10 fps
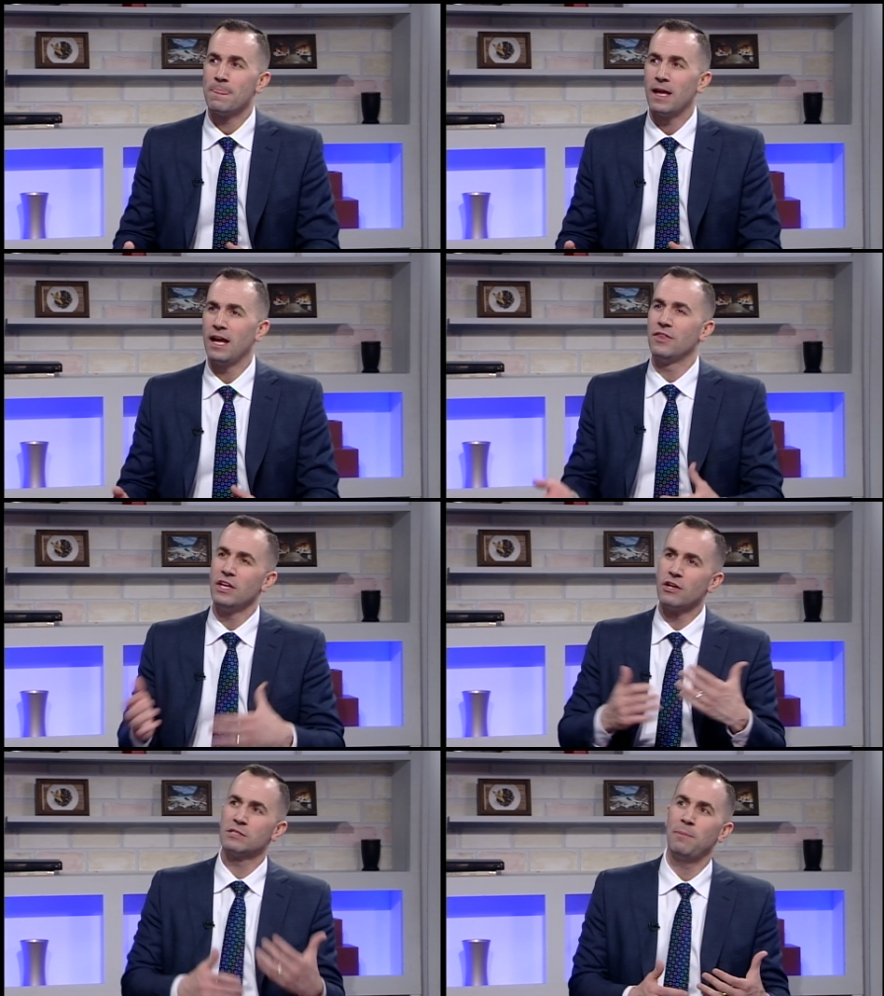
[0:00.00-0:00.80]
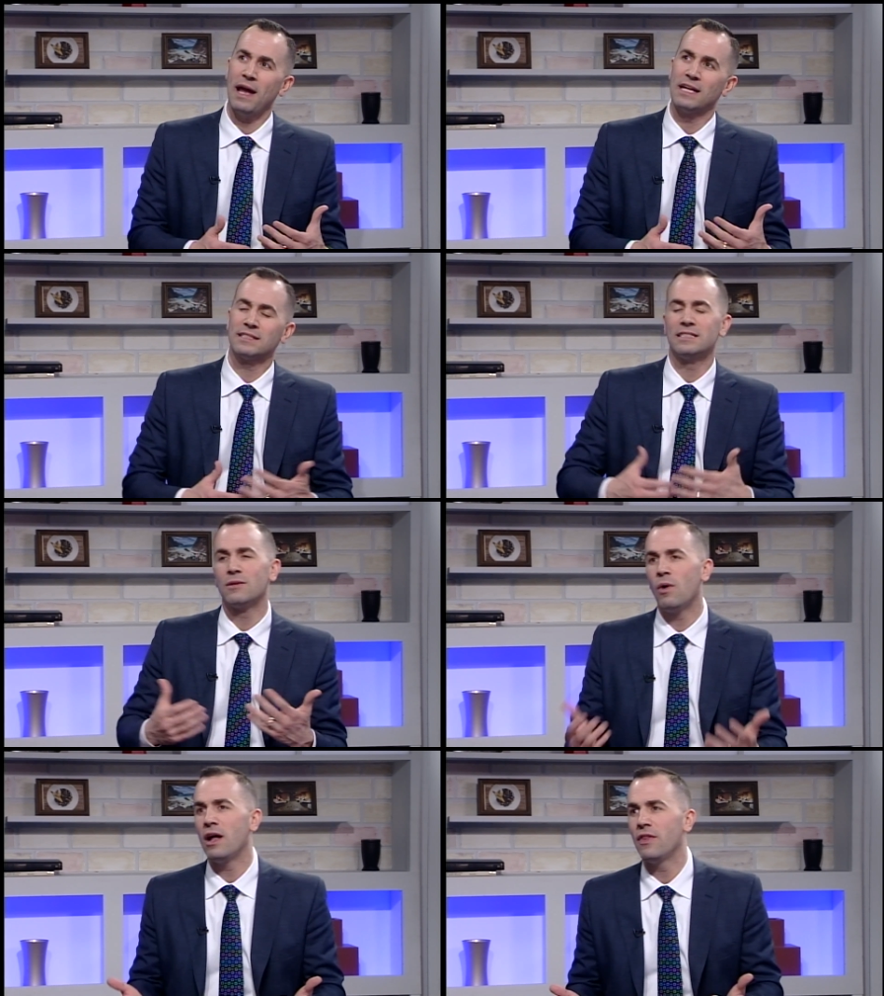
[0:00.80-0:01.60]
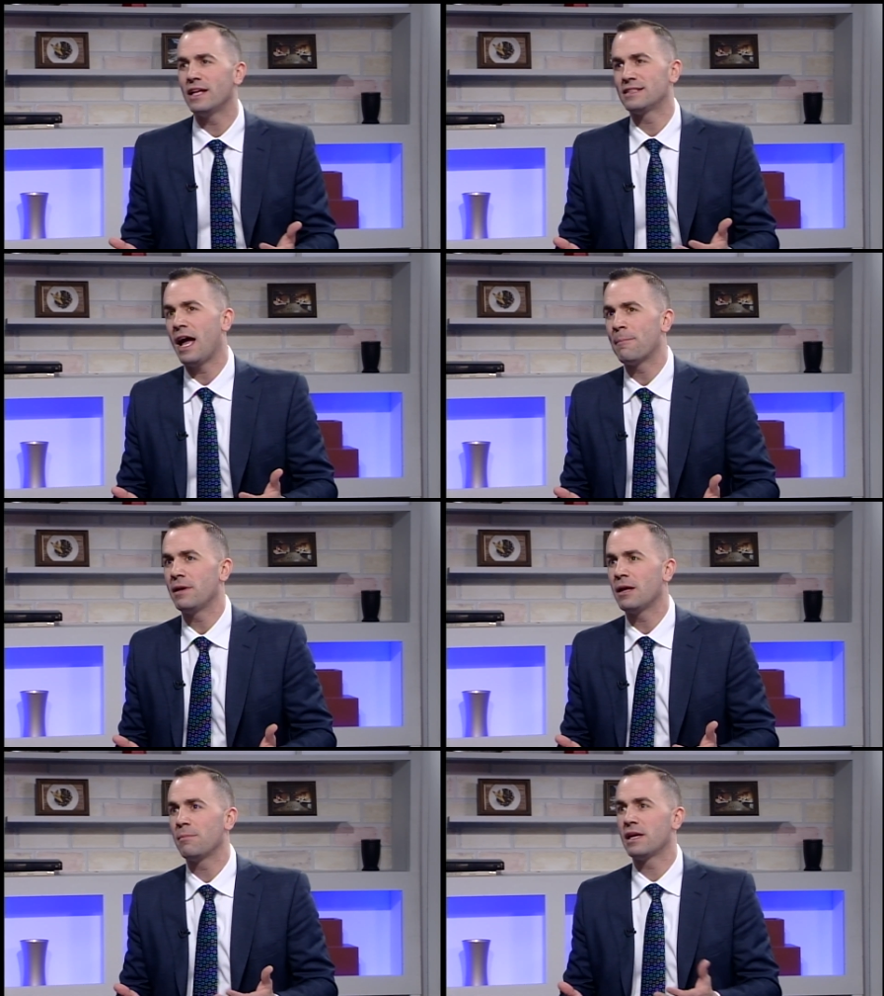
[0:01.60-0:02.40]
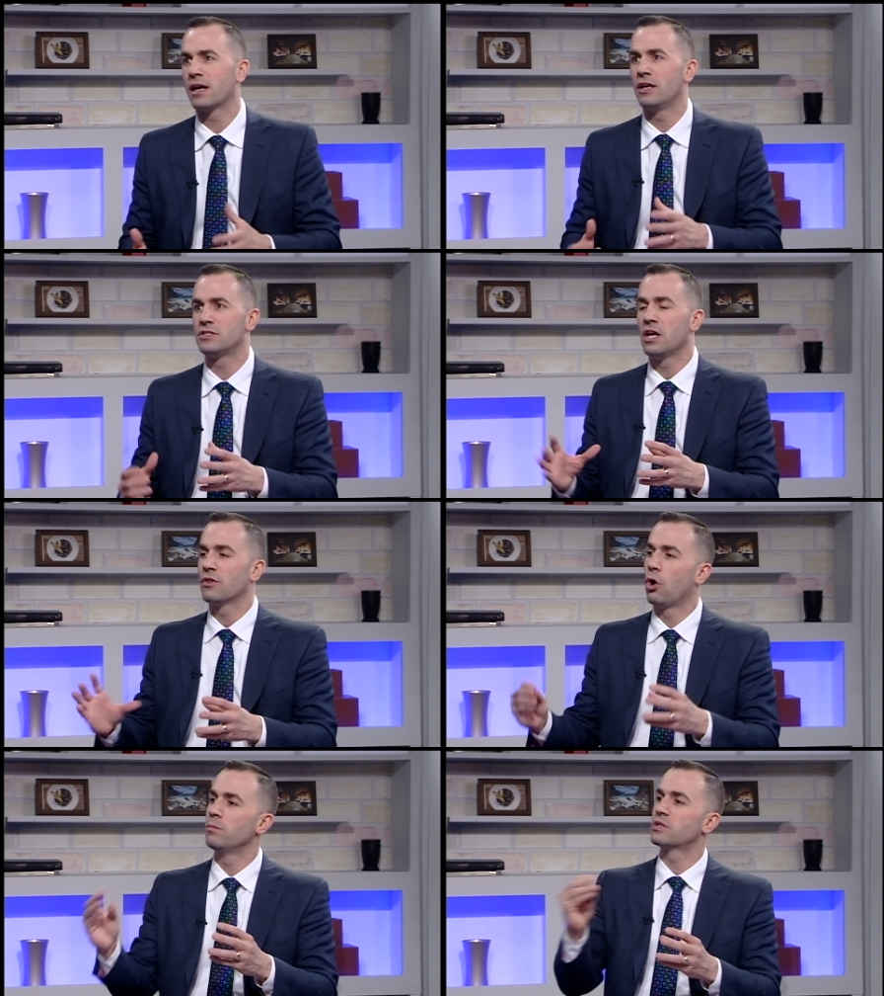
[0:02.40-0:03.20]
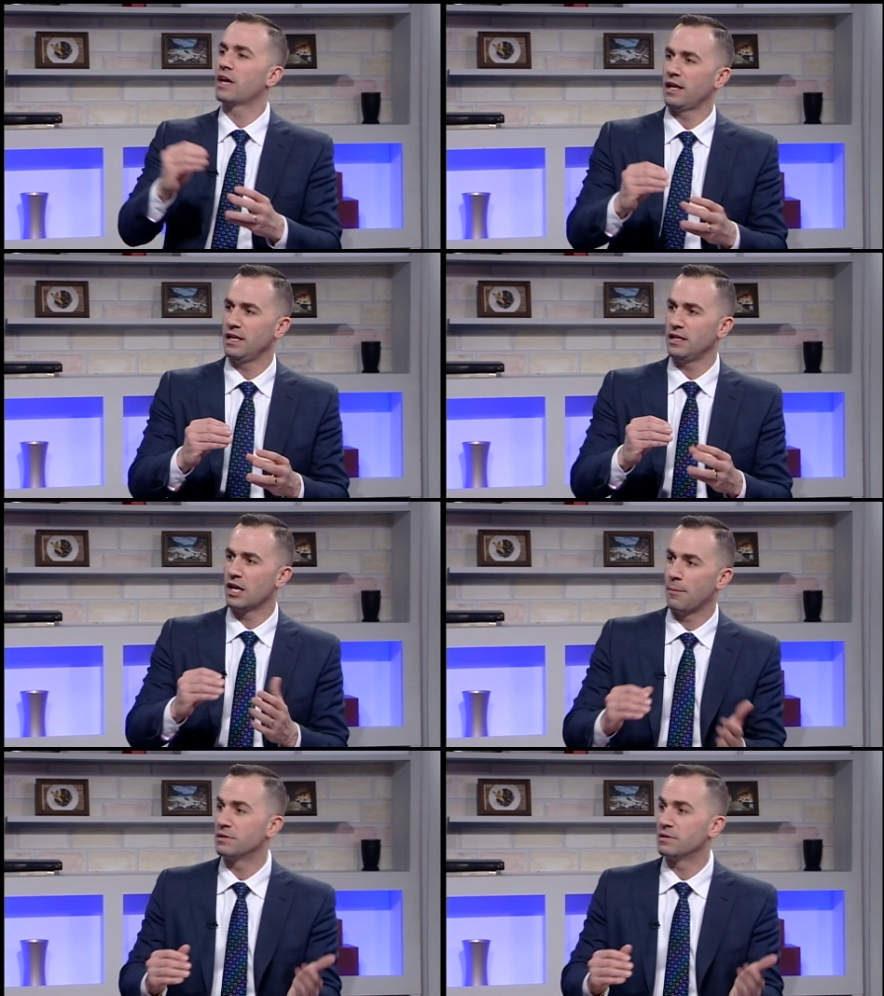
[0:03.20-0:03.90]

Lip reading: in the years past, I said, well, that's happening because the homes are getting eaten up.